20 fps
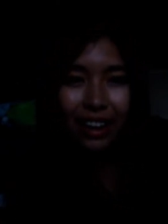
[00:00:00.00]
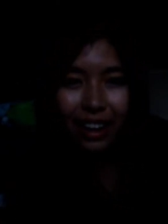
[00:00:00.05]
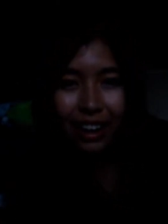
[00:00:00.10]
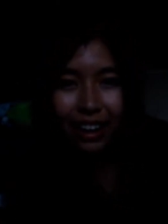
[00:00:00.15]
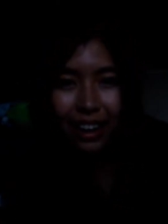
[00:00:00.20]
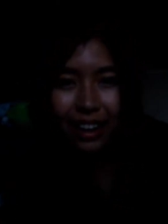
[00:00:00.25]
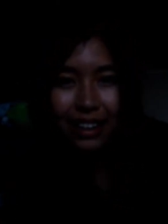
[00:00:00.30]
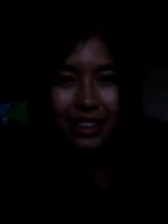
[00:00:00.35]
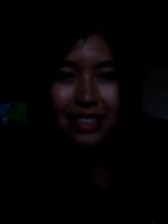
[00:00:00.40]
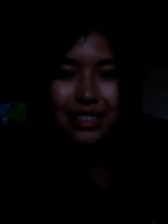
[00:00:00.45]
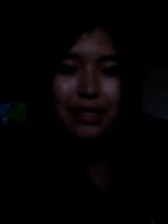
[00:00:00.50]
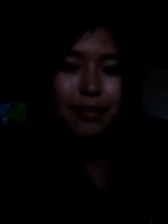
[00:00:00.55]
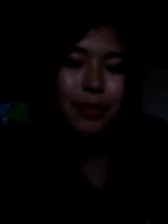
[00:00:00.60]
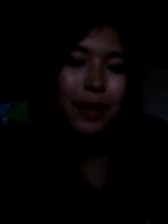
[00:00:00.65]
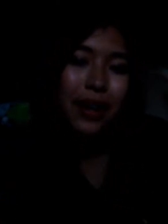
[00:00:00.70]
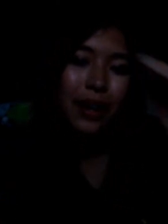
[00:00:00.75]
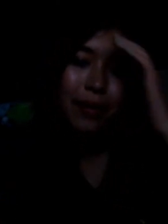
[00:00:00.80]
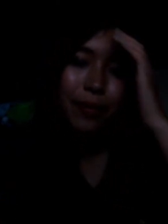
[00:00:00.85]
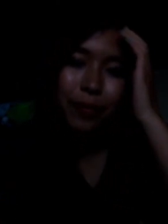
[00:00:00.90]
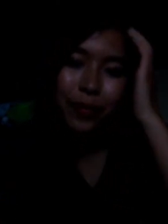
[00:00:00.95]
I guess
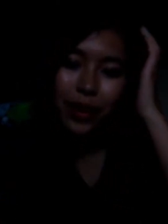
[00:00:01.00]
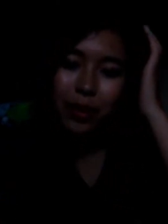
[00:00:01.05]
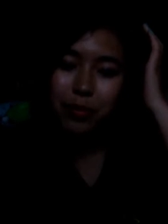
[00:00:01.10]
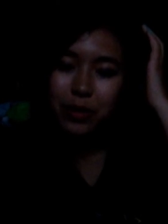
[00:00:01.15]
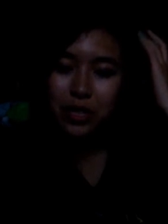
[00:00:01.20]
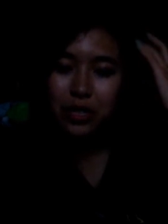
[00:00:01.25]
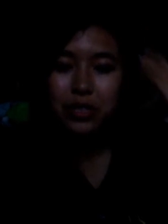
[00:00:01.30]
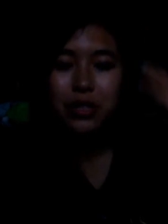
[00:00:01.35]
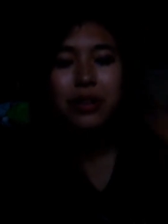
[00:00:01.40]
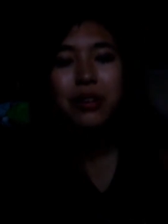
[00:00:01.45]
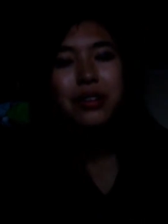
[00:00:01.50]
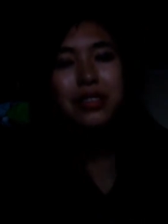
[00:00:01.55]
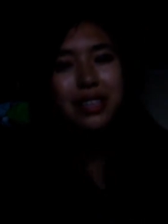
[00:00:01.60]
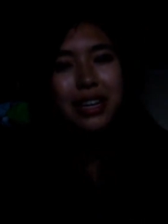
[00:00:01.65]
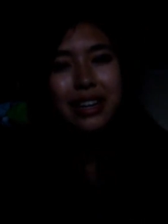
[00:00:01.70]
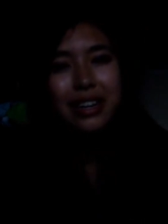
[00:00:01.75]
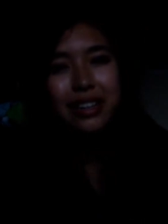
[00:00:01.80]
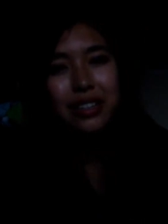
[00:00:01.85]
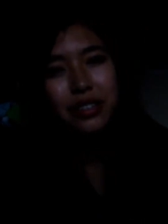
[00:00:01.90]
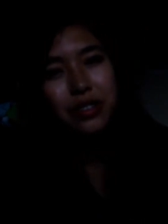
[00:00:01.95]
but I'm just so
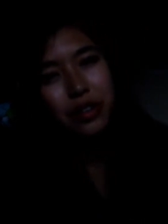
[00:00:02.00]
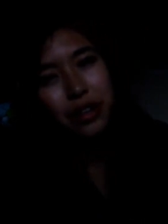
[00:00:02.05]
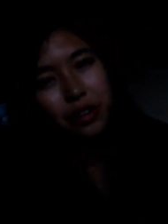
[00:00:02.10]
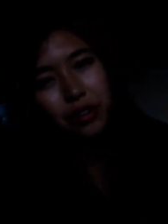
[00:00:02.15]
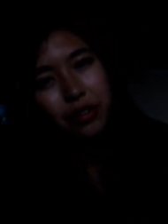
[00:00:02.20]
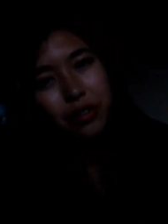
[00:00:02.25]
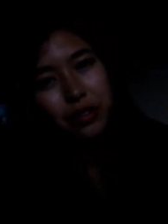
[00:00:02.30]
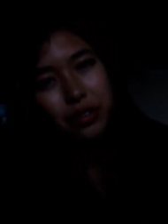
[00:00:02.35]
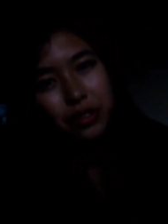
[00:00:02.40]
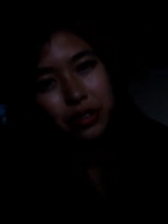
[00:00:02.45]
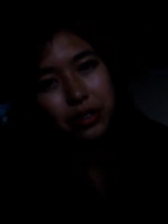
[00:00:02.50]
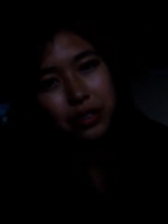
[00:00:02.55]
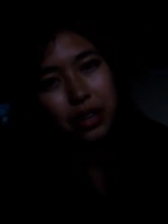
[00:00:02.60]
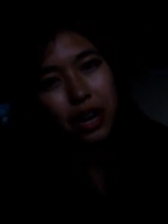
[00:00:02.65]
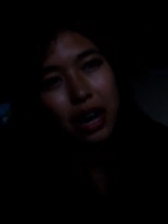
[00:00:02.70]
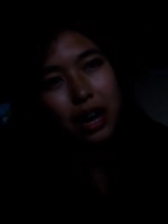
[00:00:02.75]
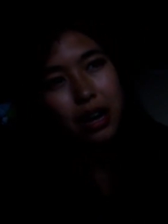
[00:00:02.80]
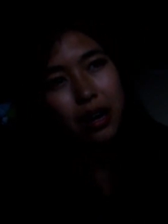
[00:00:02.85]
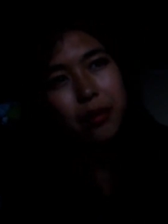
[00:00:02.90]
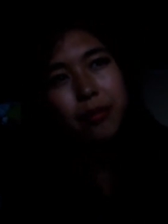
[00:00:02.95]
excited to go to
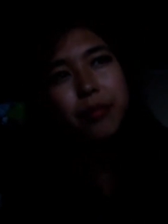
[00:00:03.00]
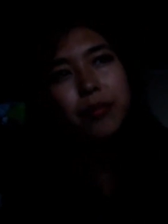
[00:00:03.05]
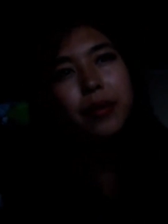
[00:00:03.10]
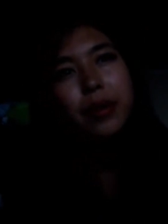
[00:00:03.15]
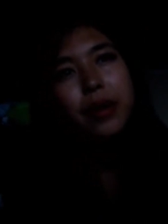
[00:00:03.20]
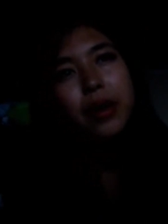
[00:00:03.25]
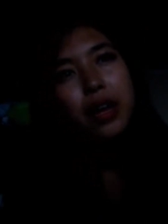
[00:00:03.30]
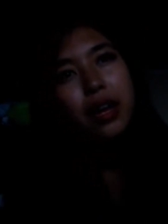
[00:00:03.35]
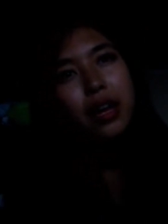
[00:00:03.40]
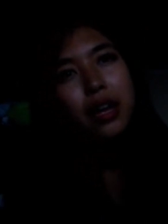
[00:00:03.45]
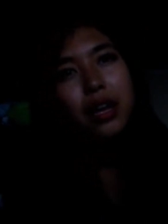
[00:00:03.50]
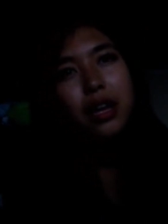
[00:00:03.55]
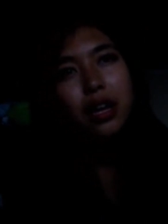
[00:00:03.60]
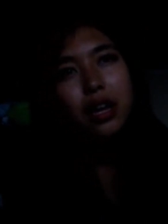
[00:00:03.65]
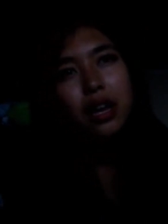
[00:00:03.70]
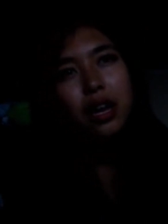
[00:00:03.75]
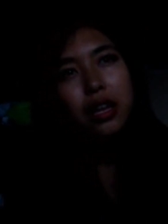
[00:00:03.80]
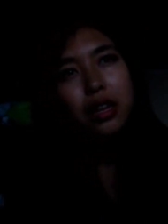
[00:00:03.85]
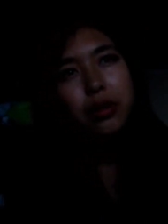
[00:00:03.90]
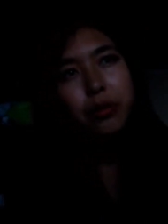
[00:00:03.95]
um,
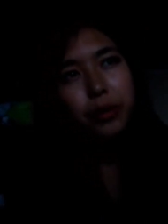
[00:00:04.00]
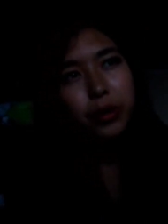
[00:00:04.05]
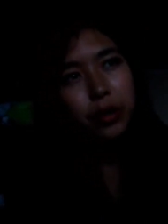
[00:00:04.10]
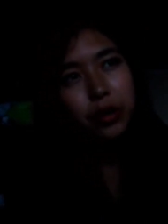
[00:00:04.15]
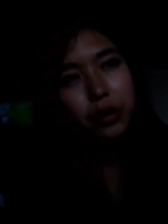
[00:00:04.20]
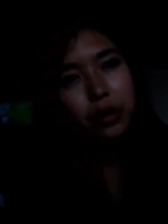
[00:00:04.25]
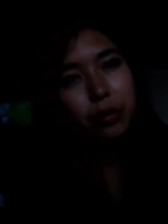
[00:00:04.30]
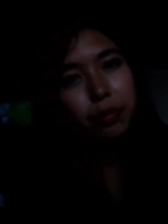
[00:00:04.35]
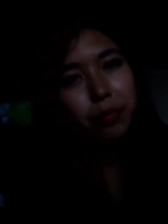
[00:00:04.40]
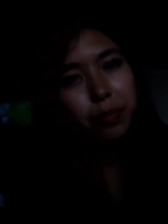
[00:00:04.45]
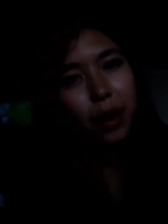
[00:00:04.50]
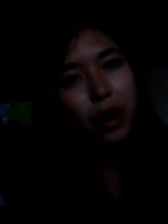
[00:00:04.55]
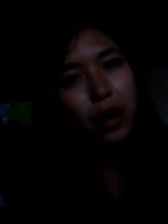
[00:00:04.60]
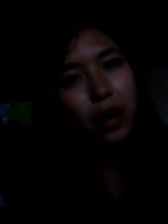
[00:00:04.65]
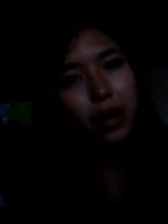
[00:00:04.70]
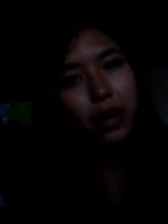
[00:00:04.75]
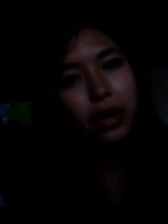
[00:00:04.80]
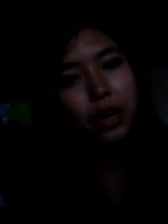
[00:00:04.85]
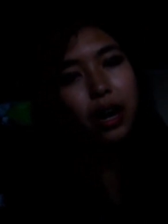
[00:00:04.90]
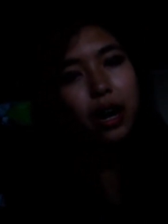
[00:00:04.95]
I think we're going to a
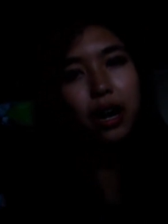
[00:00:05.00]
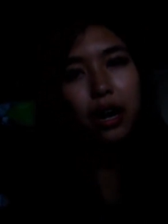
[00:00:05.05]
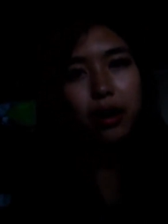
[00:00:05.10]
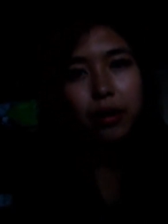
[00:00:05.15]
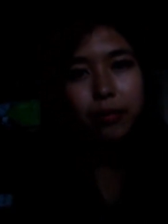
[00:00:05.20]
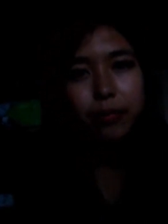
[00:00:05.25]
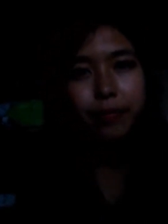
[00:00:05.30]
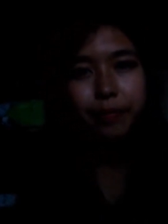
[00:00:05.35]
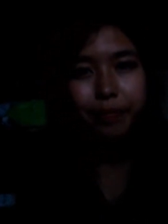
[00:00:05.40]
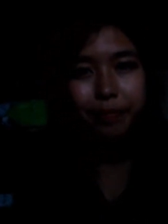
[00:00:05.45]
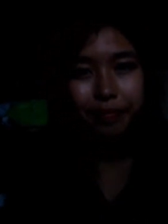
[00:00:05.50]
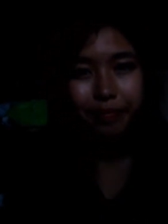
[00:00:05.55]
bar um,